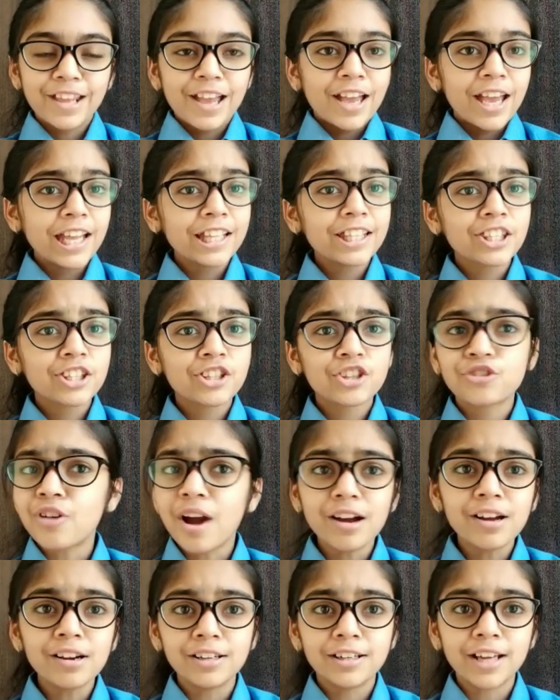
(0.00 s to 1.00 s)
It
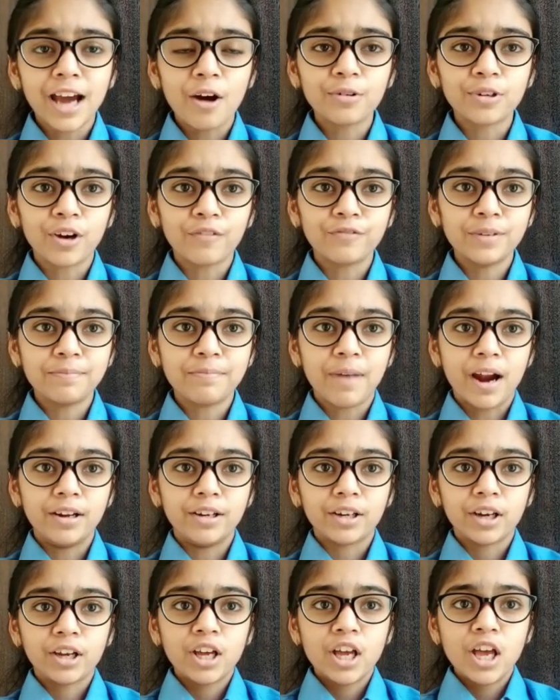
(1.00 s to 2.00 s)
struggled out of the mud,
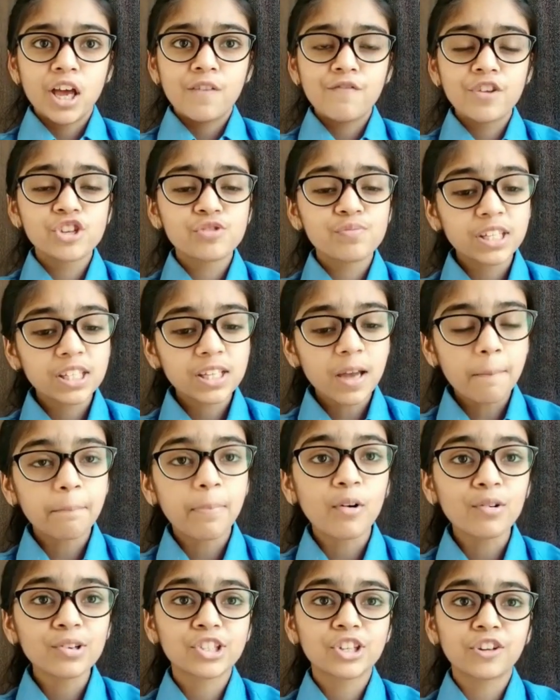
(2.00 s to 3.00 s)
which was
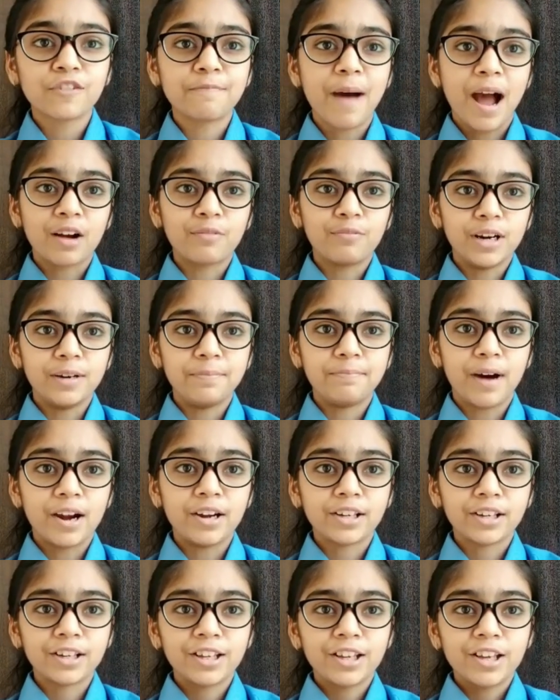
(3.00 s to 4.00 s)
composed of backward
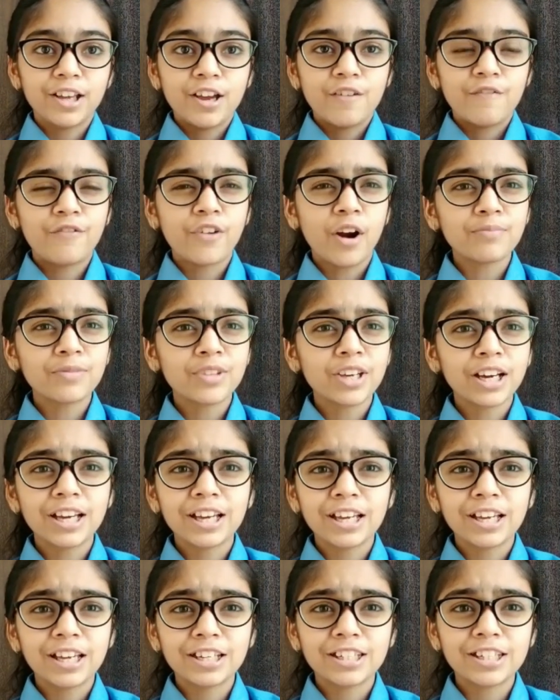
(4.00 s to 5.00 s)
mud, from the
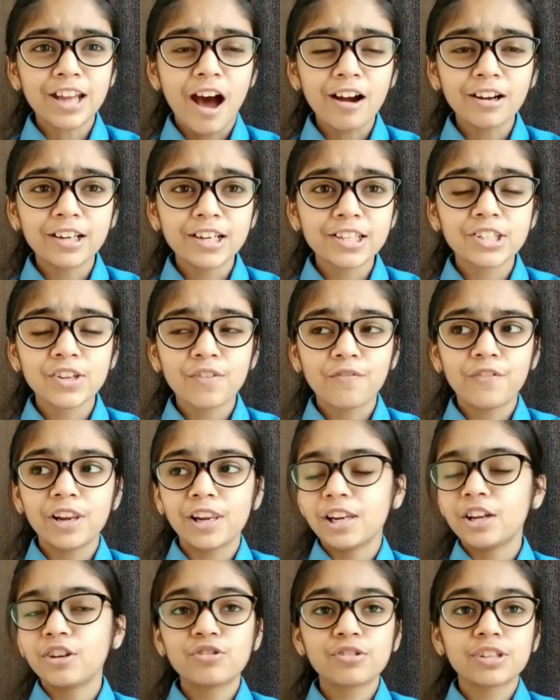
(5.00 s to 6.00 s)
darkness of
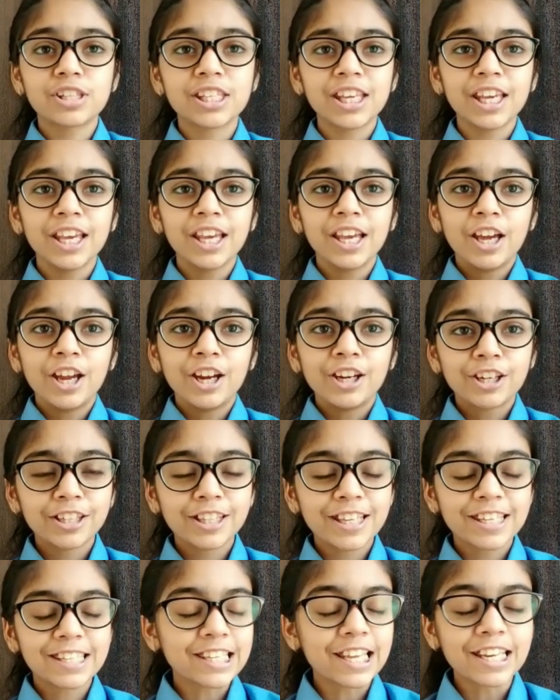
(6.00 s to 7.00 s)
illiteracy to
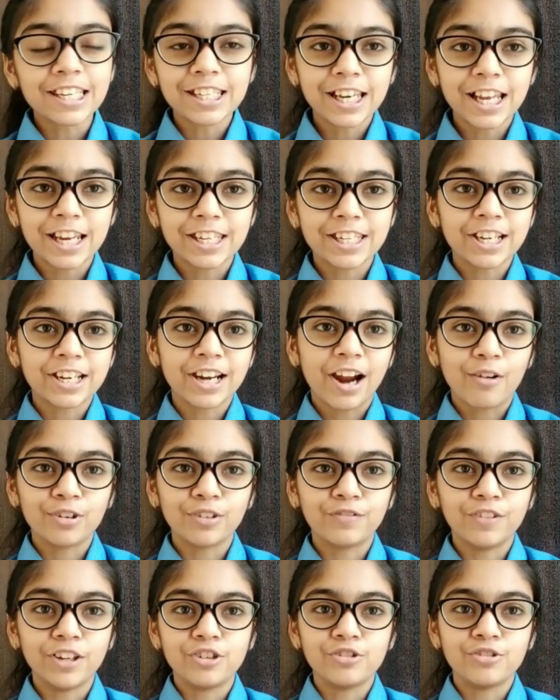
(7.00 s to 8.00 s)
the scintillating crowd
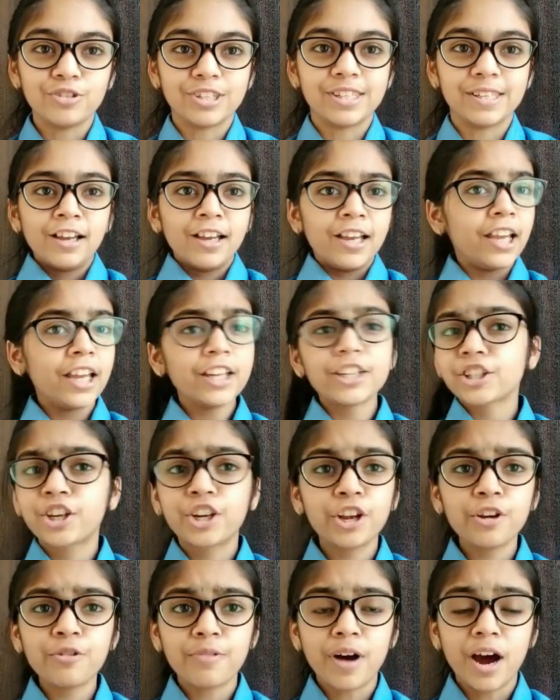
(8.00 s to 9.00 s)
of literacy. It
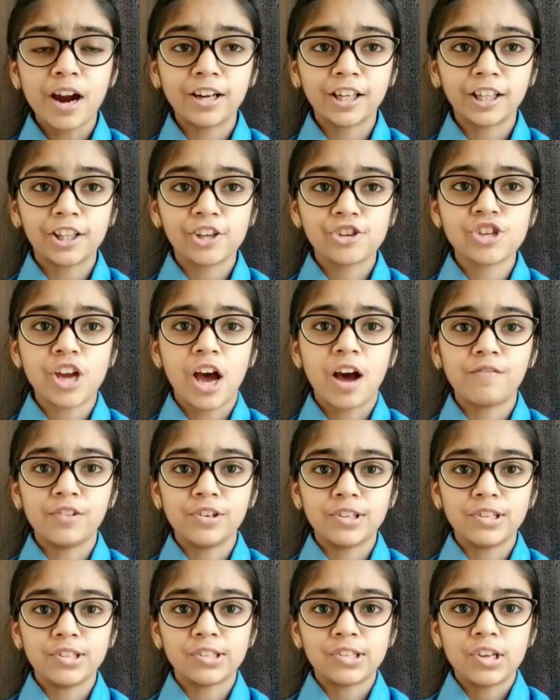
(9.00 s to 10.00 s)
grew under the
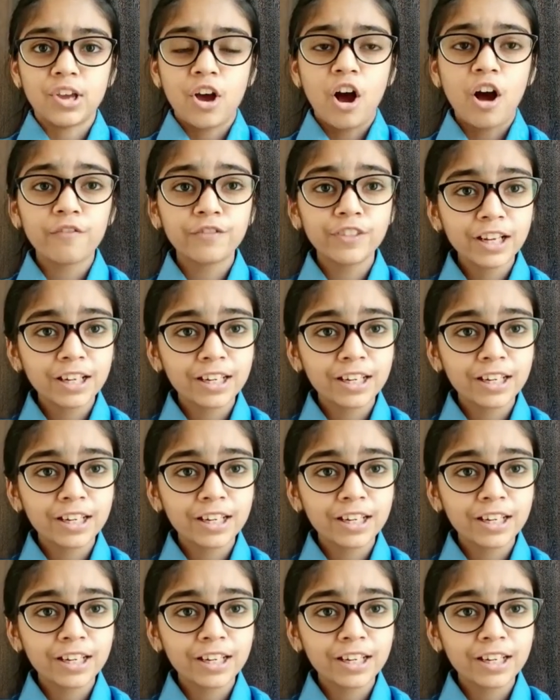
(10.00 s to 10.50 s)
showers of the